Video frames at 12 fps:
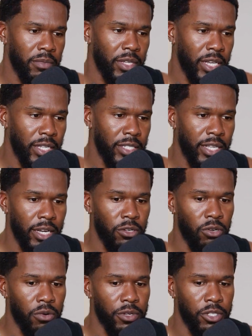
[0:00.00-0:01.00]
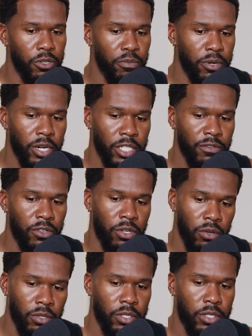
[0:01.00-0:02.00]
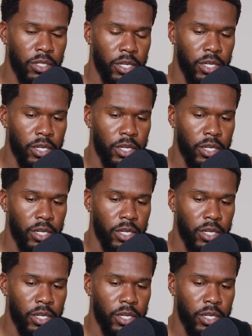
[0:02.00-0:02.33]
kids that grow into productive adults,